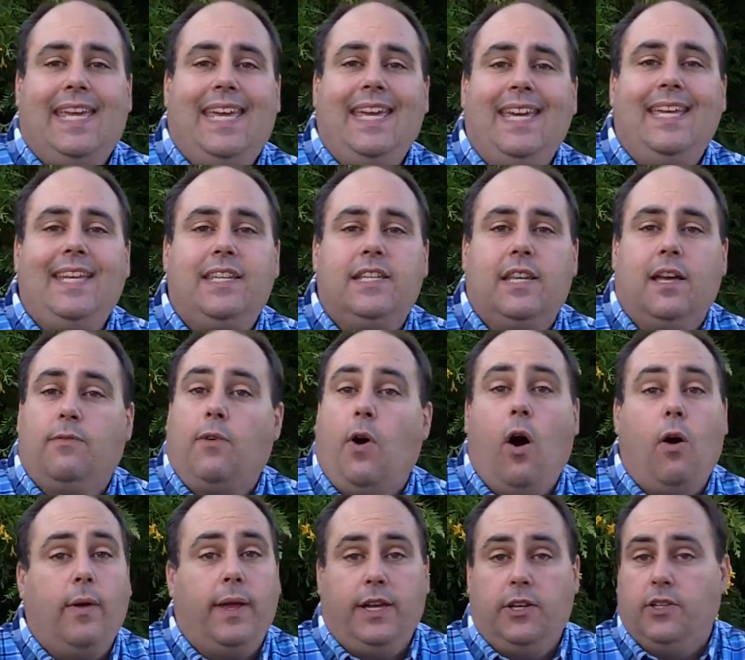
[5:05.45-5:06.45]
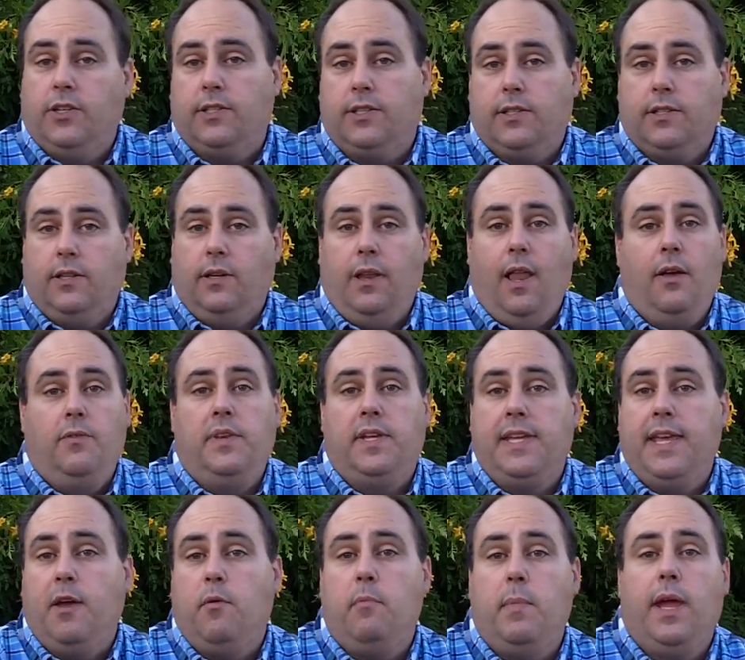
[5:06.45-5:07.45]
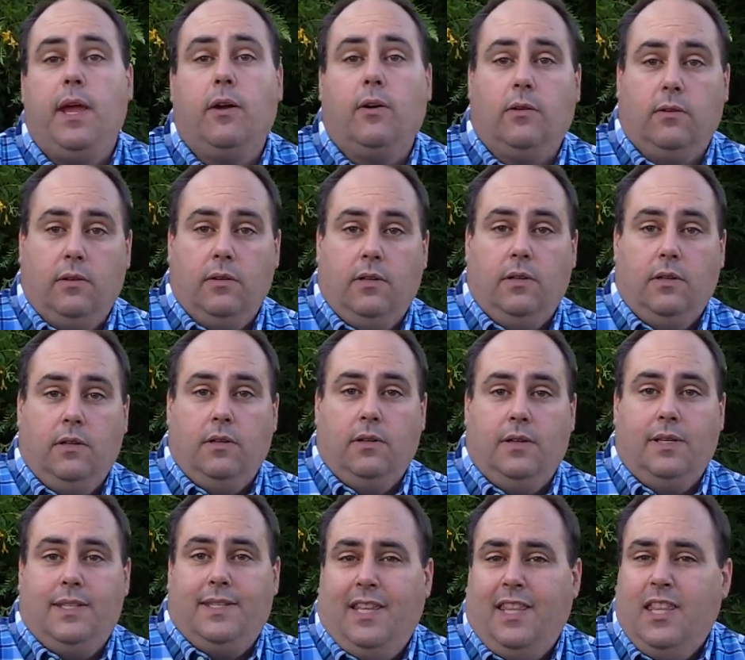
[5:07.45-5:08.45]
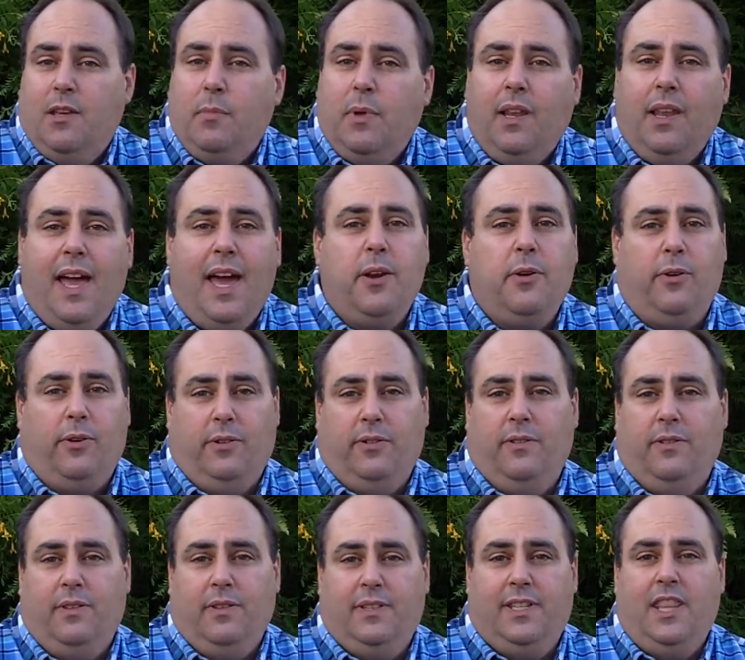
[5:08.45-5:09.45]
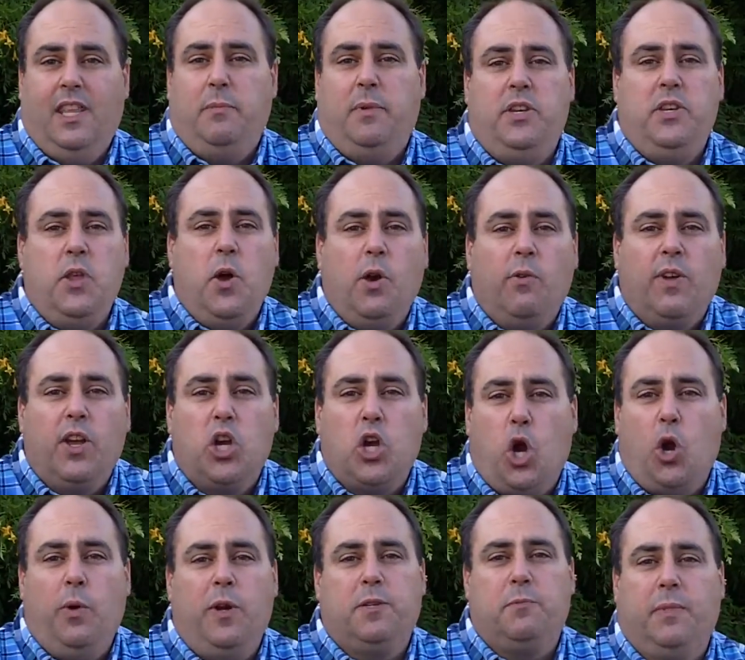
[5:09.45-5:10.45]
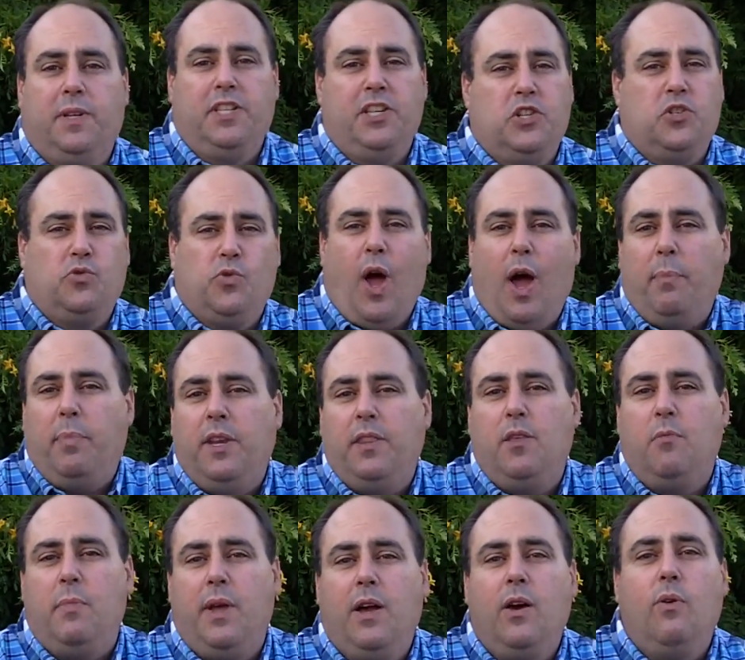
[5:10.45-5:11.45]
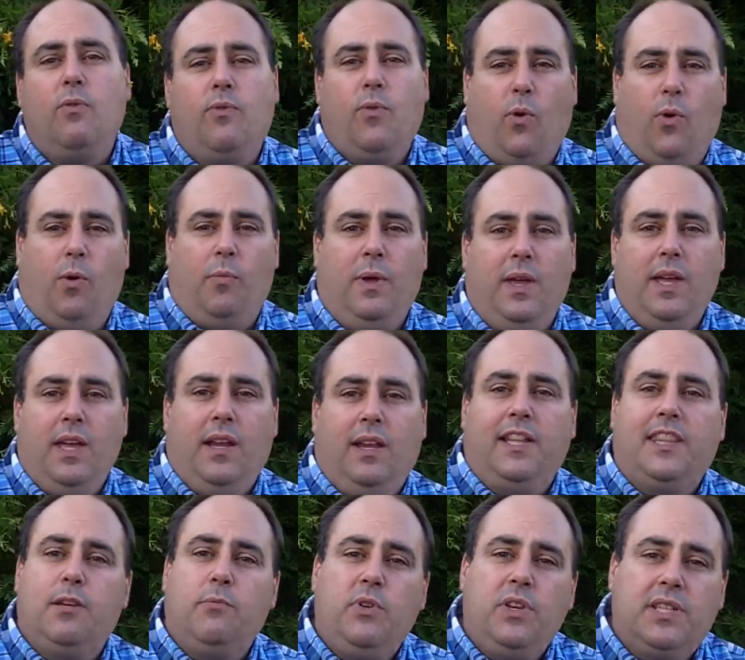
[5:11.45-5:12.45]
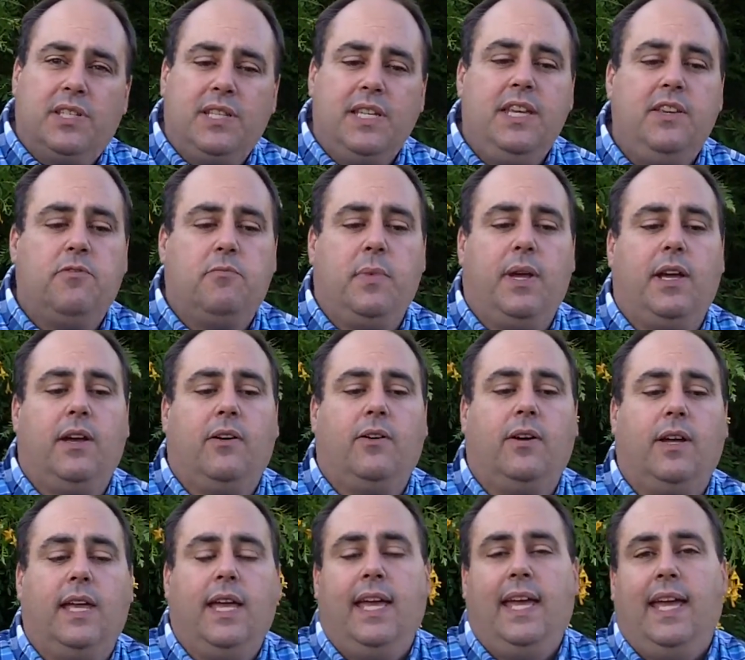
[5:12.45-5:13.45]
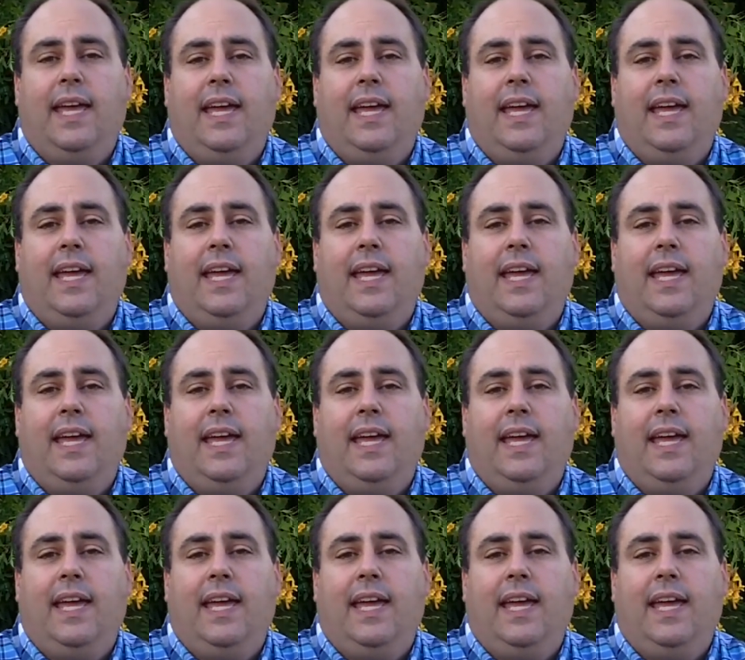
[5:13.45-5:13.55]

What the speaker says: Kids of all ages love to get mail. Send them a letter. Send them a note of encouragement. Just drop it in the mail for them. Let them receive mail.